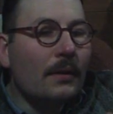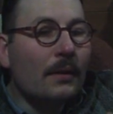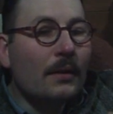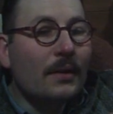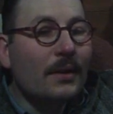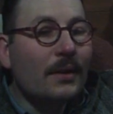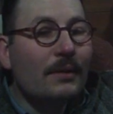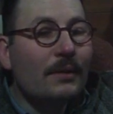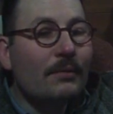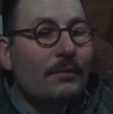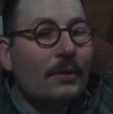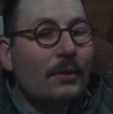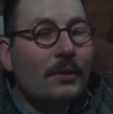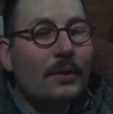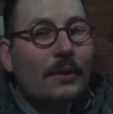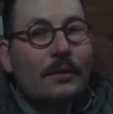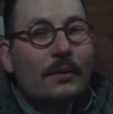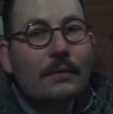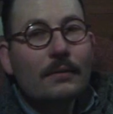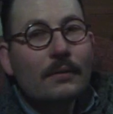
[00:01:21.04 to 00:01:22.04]
I
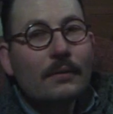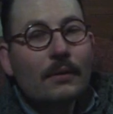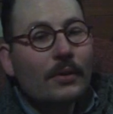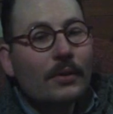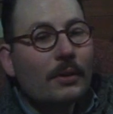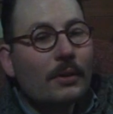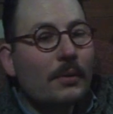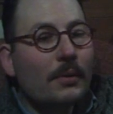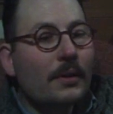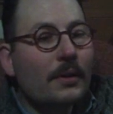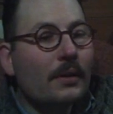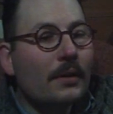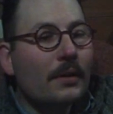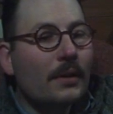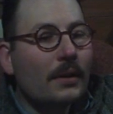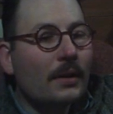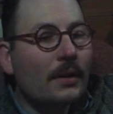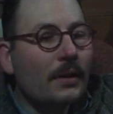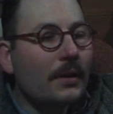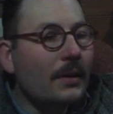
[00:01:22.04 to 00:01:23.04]
did nothing with it. I
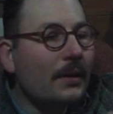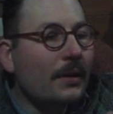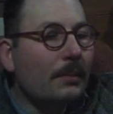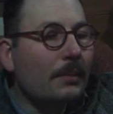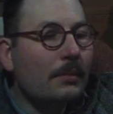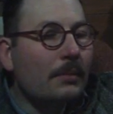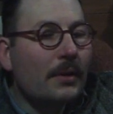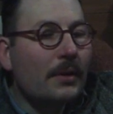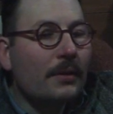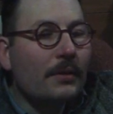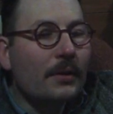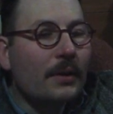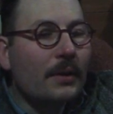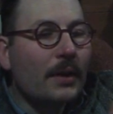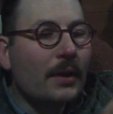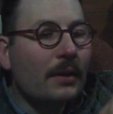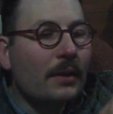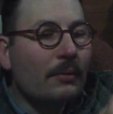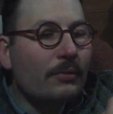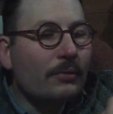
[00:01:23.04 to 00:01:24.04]
didn't clean it up or anything. I
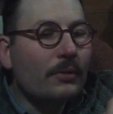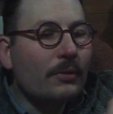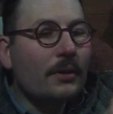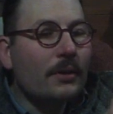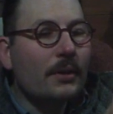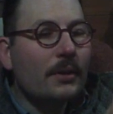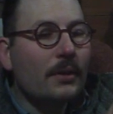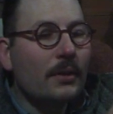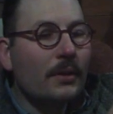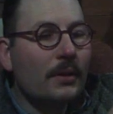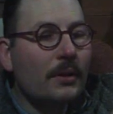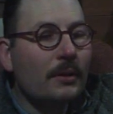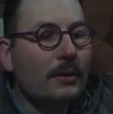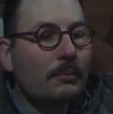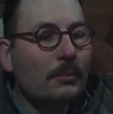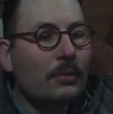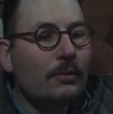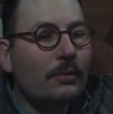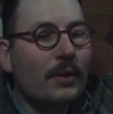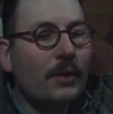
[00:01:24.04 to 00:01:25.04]
had it
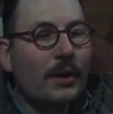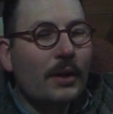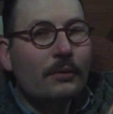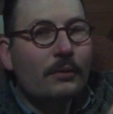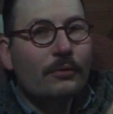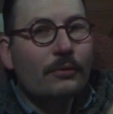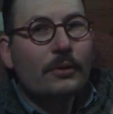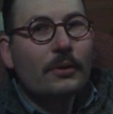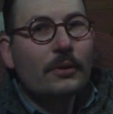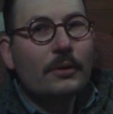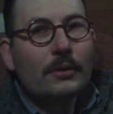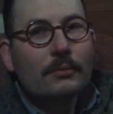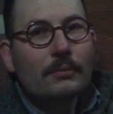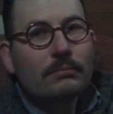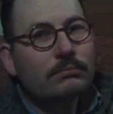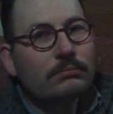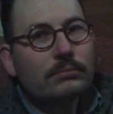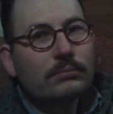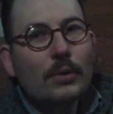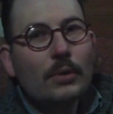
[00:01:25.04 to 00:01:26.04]
must have had it for
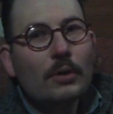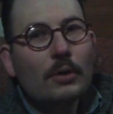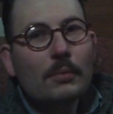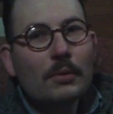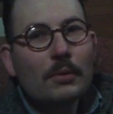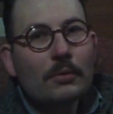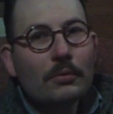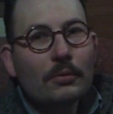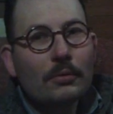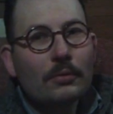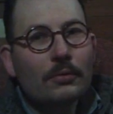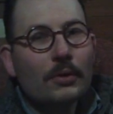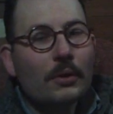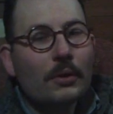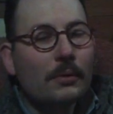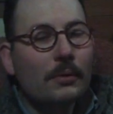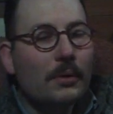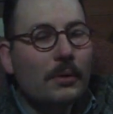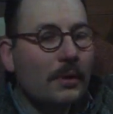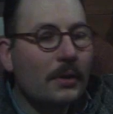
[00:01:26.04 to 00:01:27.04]
12 months or
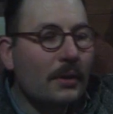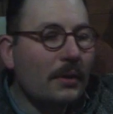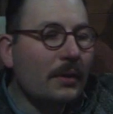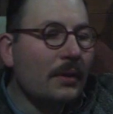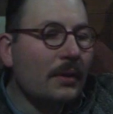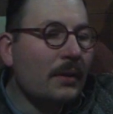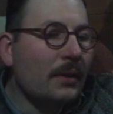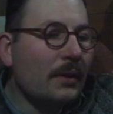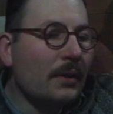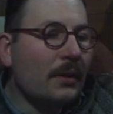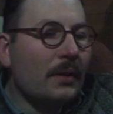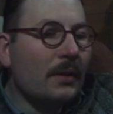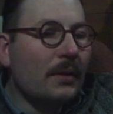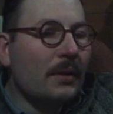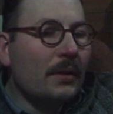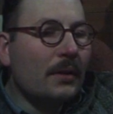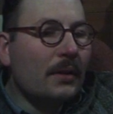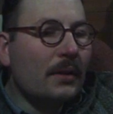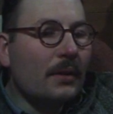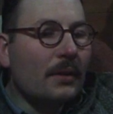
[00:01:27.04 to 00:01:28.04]
so,
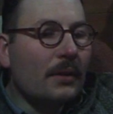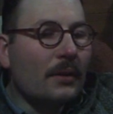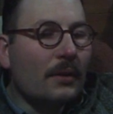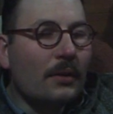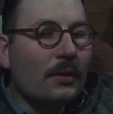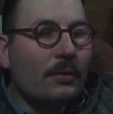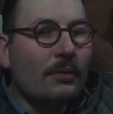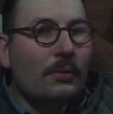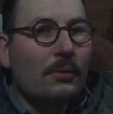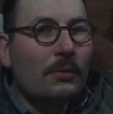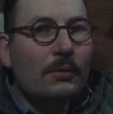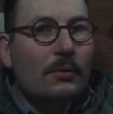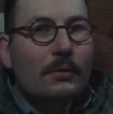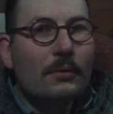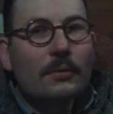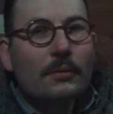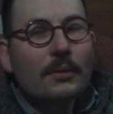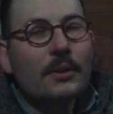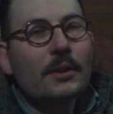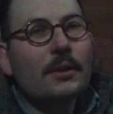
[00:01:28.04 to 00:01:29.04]
and I thought,
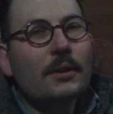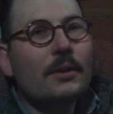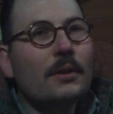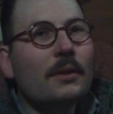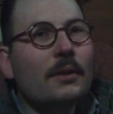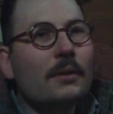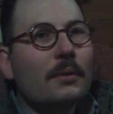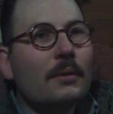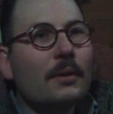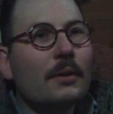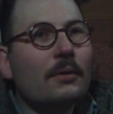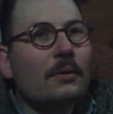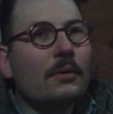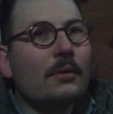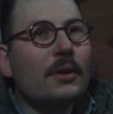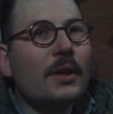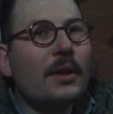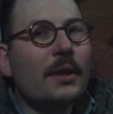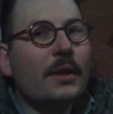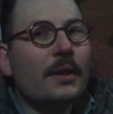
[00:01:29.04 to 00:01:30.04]
when I was
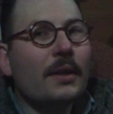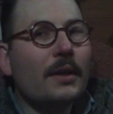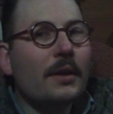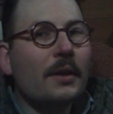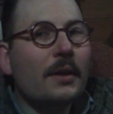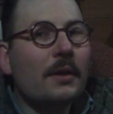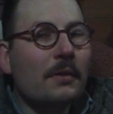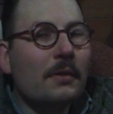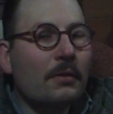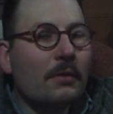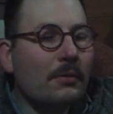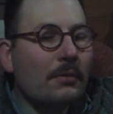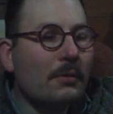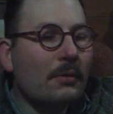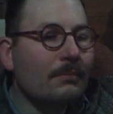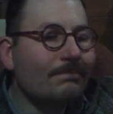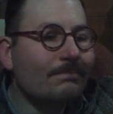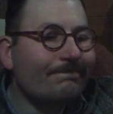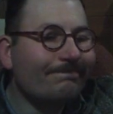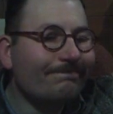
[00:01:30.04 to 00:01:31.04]
looking at it again, I thought,